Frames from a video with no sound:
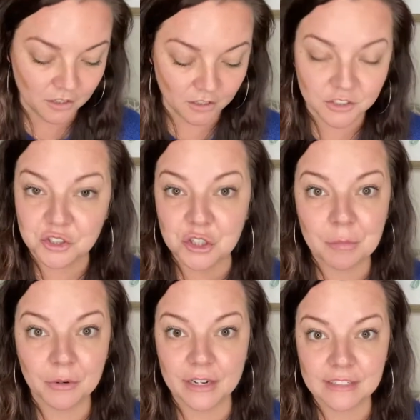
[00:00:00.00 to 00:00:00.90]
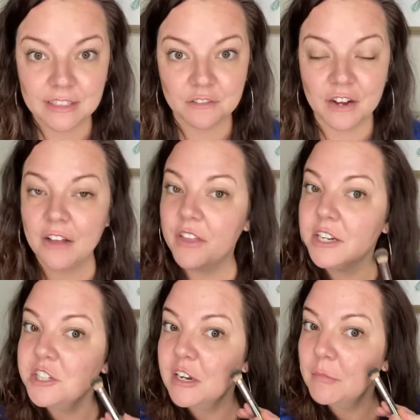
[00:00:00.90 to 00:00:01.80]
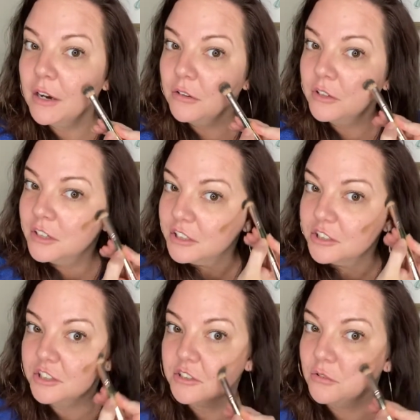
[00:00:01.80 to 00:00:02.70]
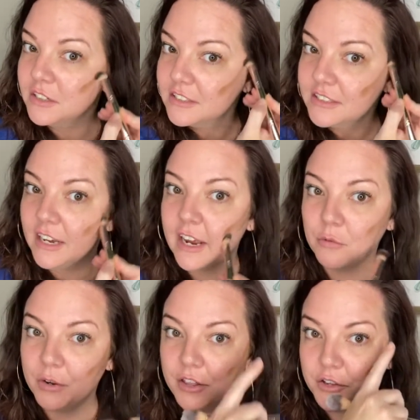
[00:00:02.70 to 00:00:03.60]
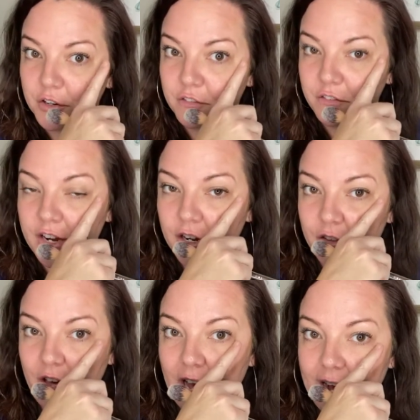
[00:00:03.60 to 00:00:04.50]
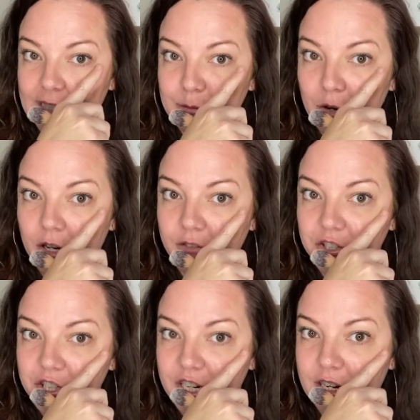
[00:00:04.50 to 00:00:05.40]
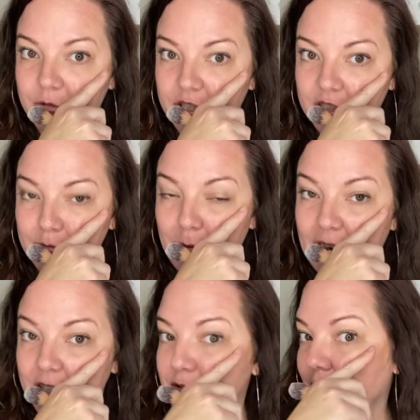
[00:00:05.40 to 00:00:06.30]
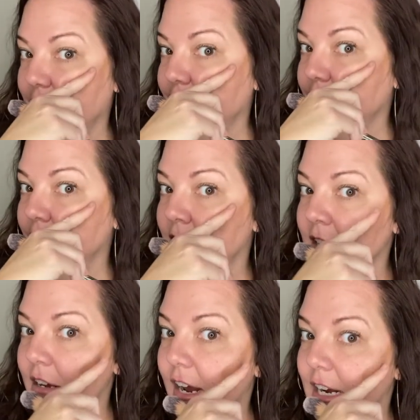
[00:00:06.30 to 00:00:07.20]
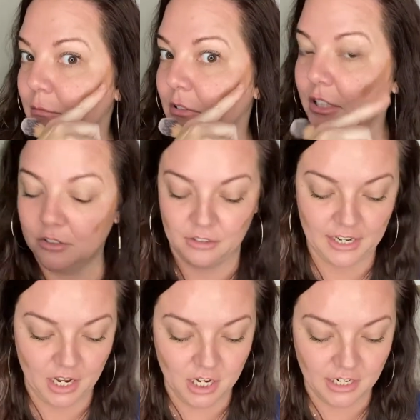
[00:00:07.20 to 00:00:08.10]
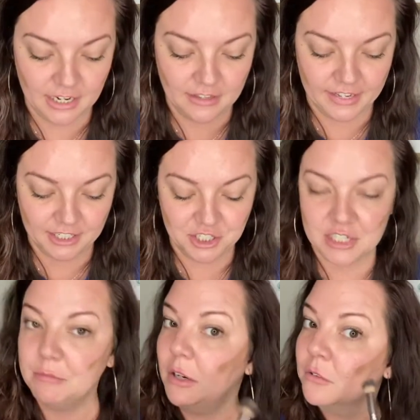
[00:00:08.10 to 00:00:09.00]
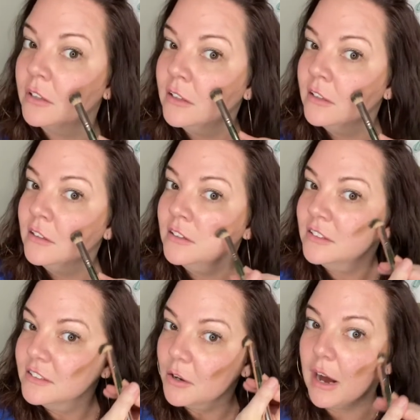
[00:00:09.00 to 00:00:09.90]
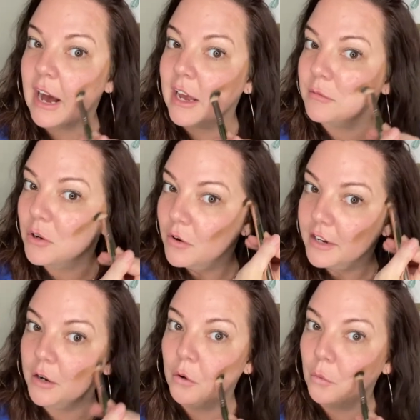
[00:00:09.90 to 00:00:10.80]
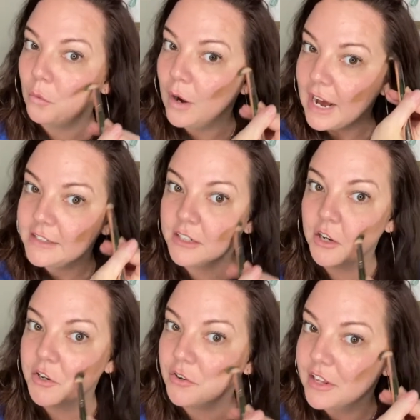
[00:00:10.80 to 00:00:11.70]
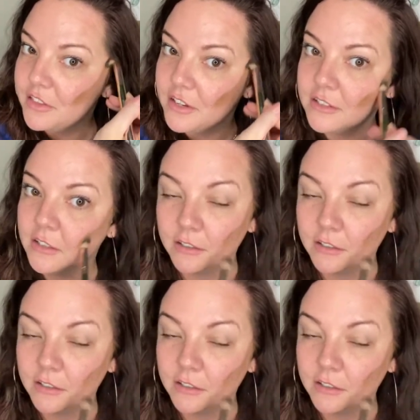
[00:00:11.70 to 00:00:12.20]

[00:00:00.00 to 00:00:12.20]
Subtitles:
Super easy to find that cheekbone. You're just going to take with your finger the highest part of your cheek, which is mine is right here, and I'm literally hugging that cheekbone. So I am going right underneath it.